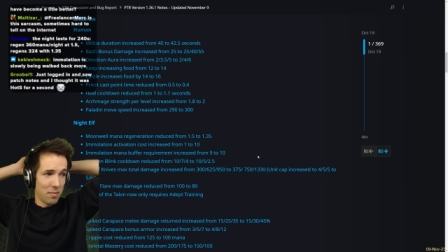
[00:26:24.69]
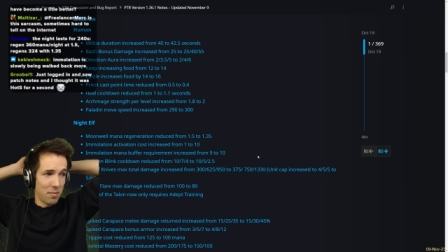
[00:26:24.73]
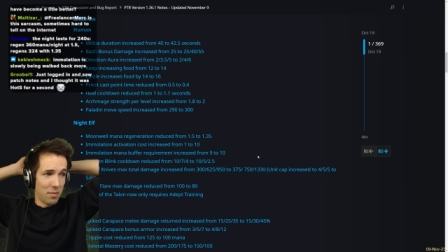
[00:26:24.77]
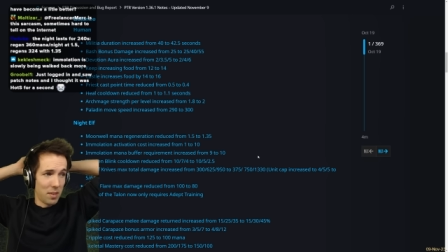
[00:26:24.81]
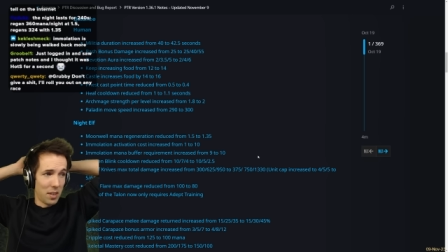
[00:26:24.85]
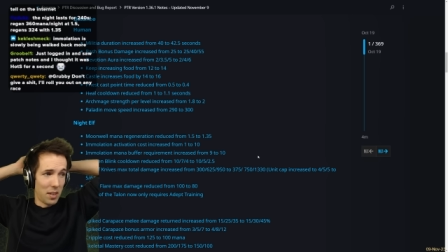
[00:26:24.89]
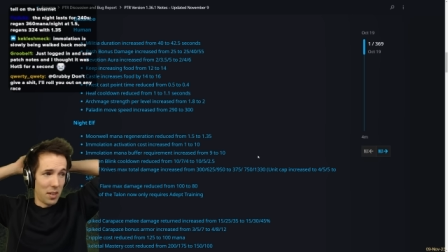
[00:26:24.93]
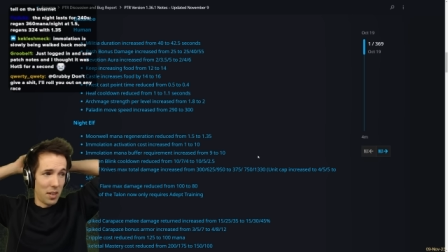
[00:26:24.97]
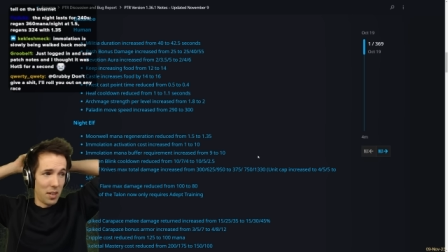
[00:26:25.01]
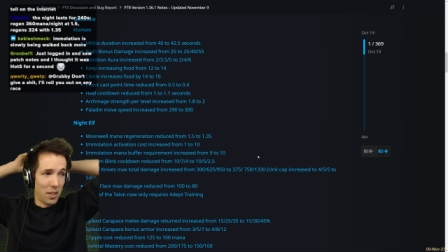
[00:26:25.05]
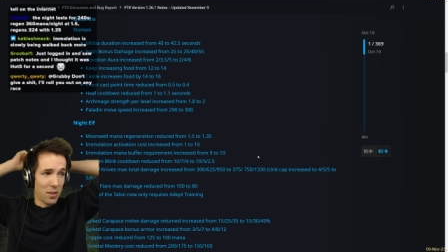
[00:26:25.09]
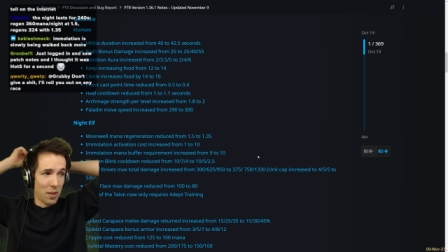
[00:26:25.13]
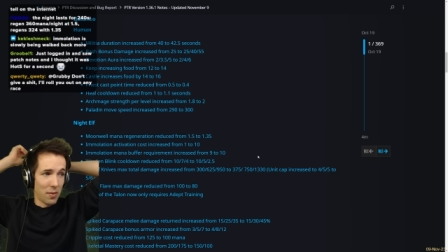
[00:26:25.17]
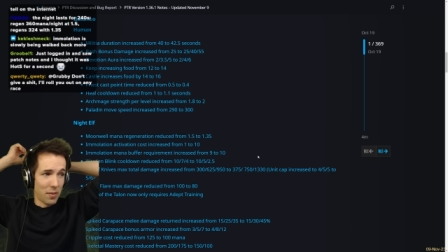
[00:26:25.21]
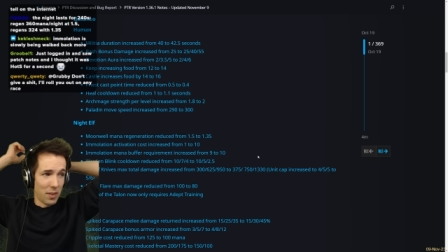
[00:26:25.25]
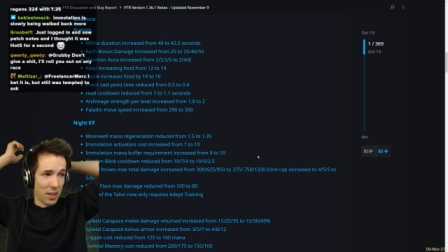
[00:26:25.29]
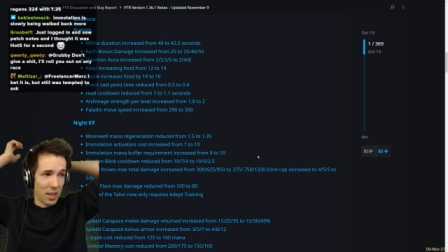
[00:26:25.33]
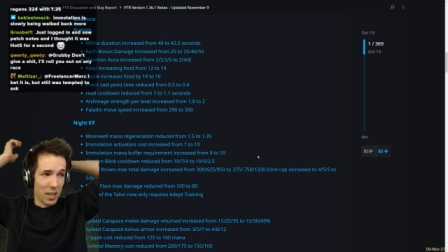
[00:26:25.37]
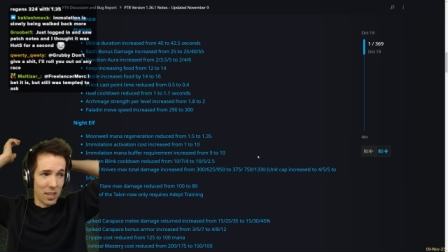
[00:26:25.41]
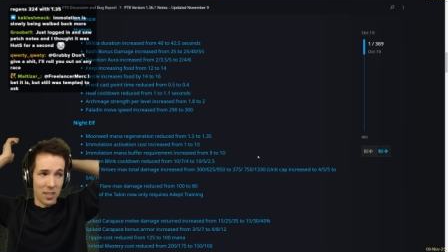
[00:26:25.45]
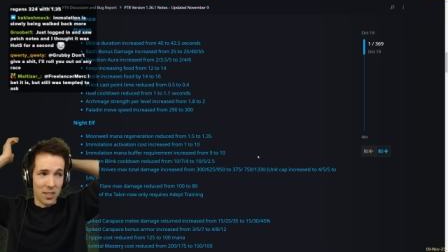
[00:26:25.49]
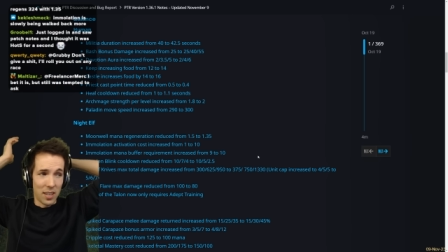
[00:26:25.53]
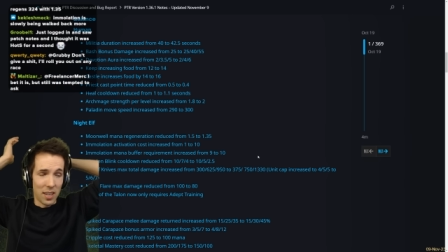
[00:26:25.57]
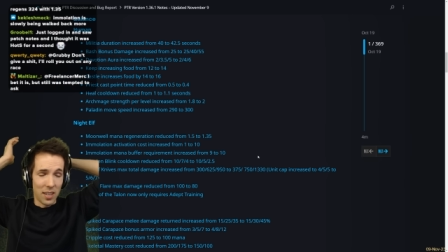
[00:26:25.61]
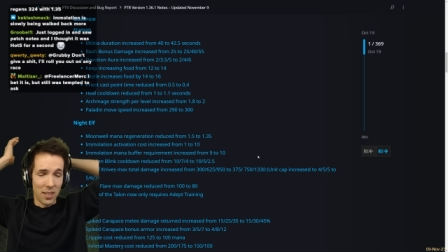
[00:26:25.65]
they need to have at
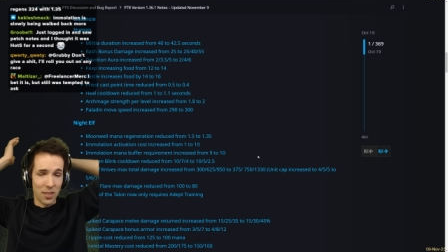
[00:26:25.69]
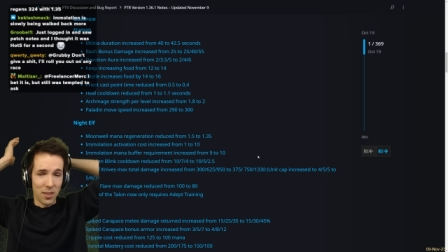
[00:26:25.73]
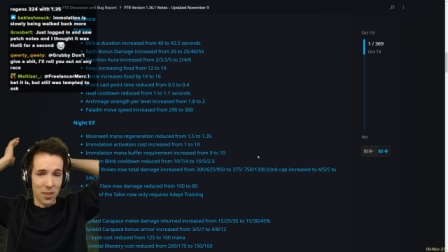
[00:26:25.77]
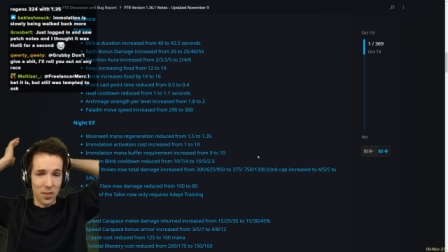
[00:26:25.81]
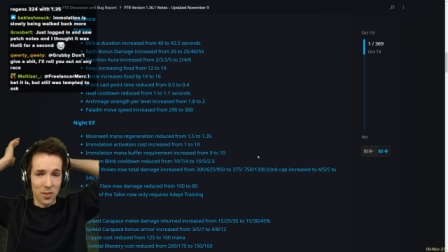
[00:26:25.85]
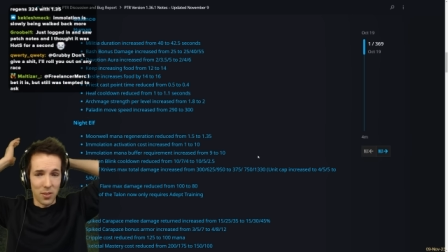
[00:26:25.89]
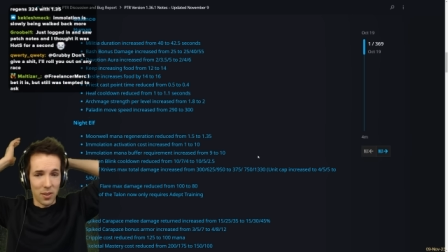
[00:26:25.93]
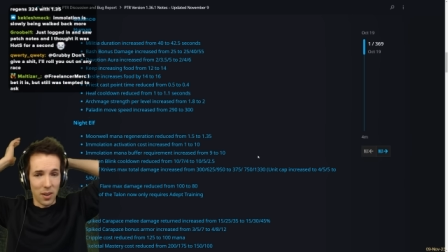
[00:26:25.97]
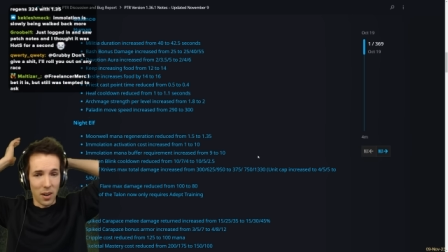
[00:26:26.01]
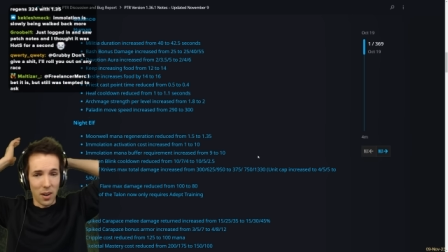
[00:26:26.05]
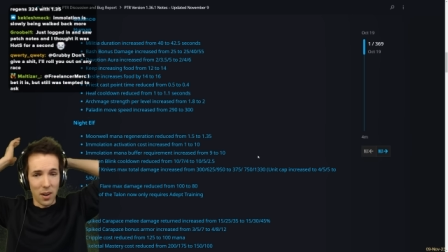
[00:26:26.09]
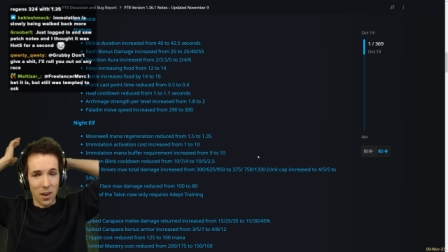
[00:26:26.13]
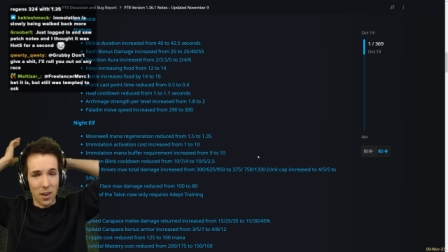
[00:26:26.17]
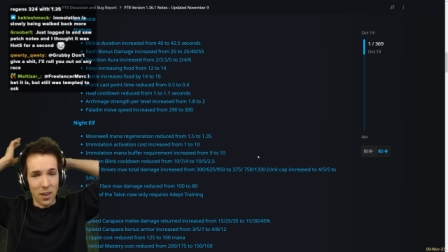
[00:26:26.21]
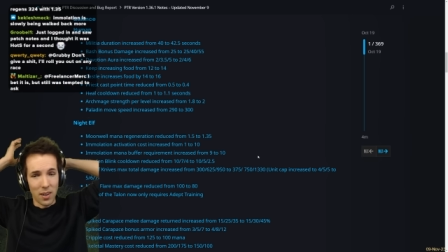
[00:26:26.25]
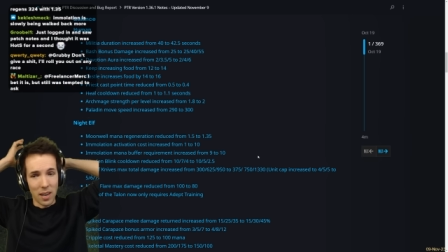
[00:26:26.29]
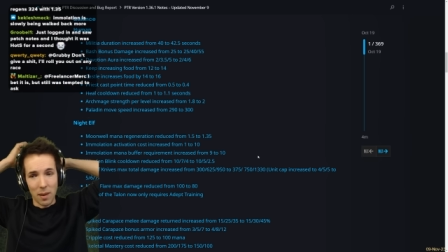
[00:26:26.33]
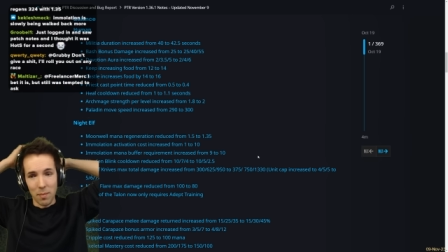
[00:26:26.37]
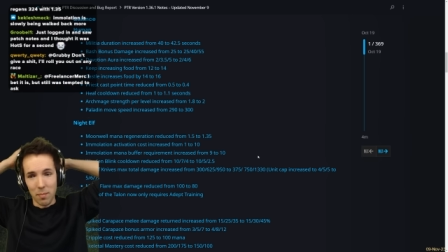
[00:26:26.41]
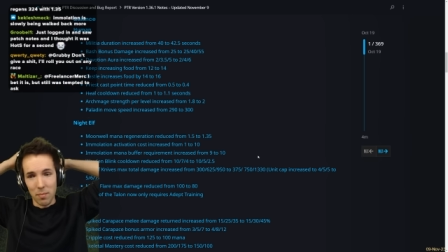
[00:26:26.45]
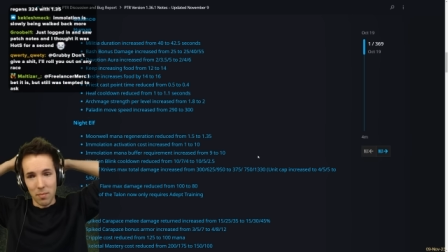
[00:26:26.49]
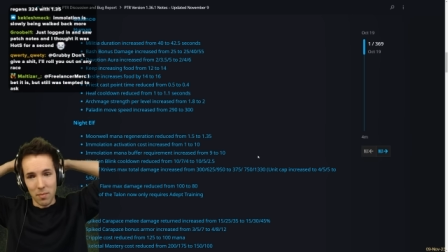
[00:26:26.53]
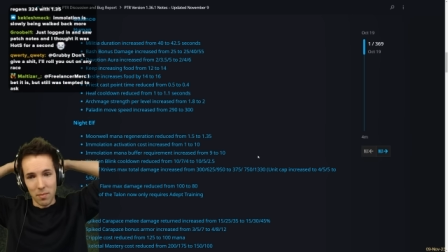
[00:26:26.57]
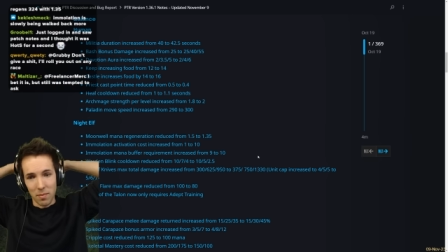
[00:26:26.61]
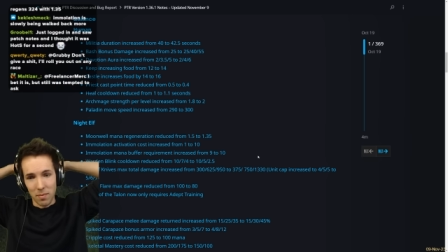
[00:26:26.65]
least 10 to turn it on
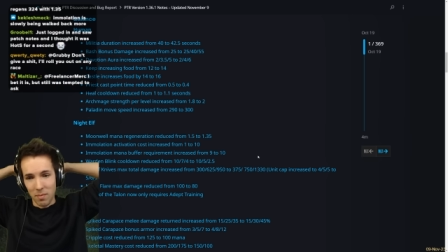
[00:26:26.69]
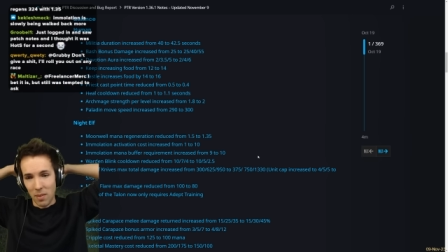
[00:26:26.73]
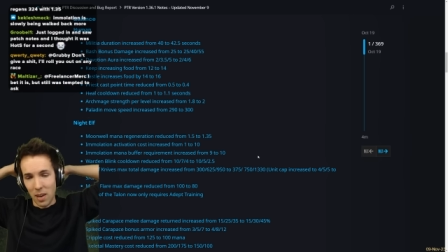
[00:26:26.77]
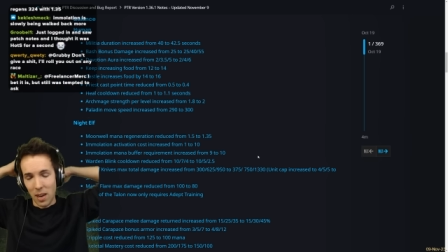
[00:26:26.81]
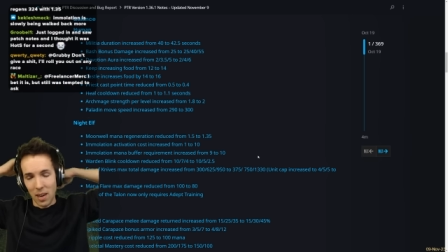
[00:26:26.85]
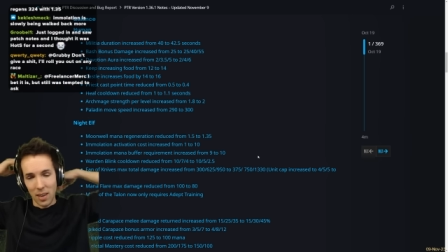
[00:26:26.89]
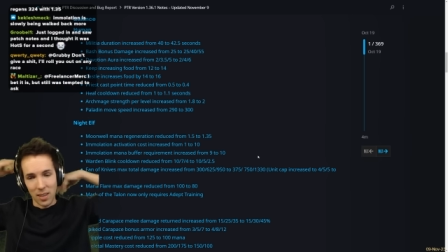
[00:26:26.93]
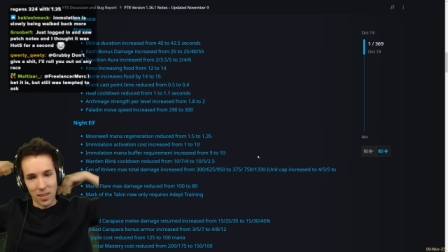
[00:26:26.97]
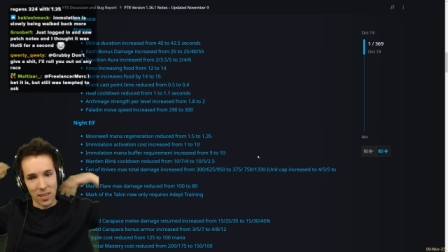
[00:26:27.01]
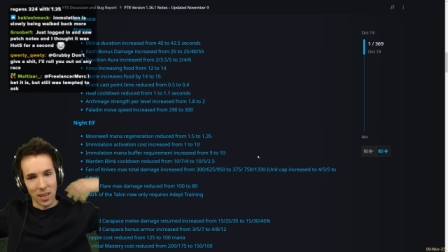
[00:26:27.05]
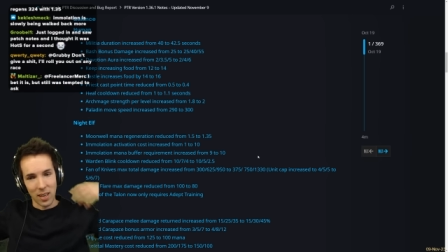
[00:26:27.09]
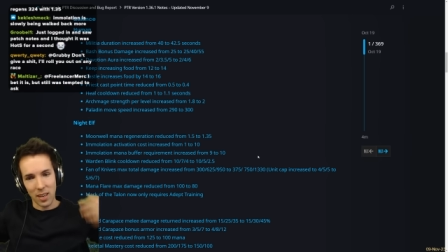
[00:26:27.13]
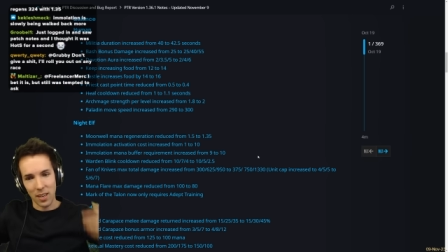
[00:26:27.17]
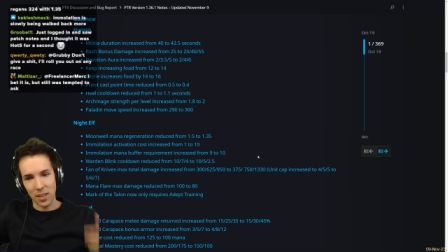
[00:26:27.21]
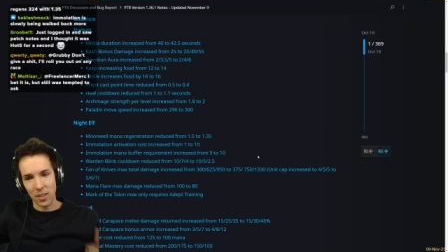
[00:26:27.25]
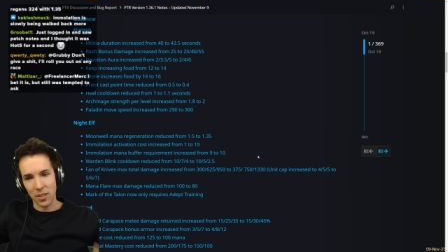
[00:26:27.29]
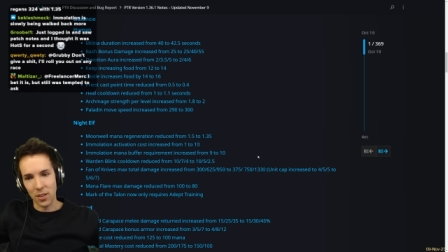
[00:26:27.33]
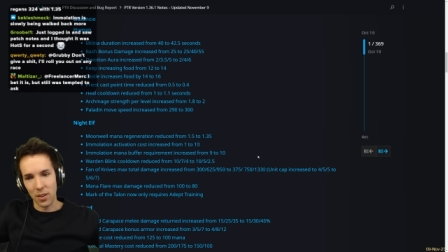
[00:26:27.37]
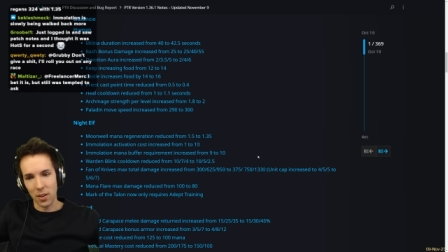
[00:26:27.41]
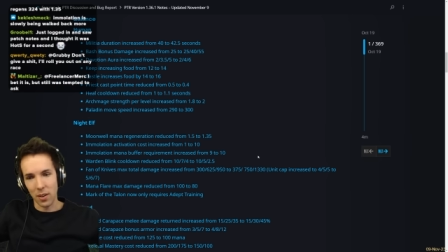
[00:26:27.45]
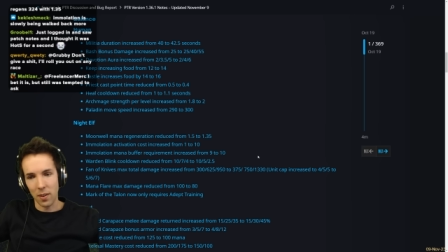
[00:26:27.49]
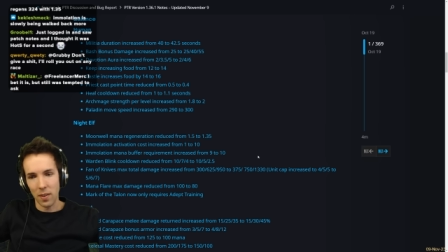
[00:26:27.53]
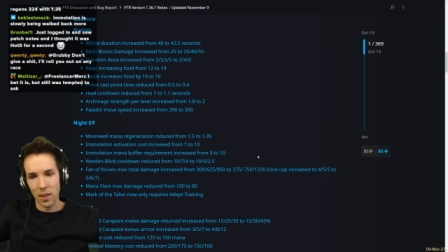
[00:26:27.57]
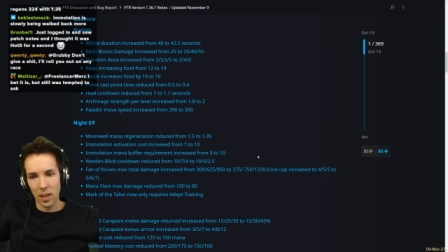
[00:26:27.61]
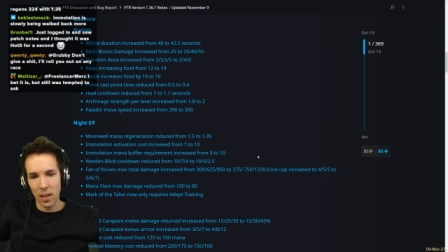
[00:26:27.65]
i'm not exactly
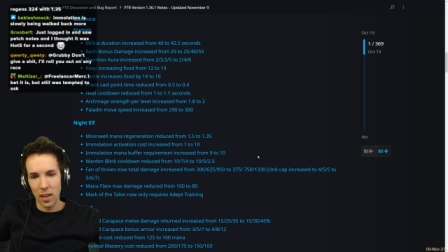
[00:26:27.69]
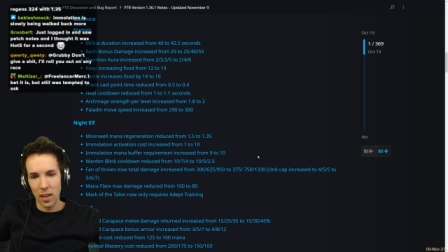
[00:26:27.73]
sure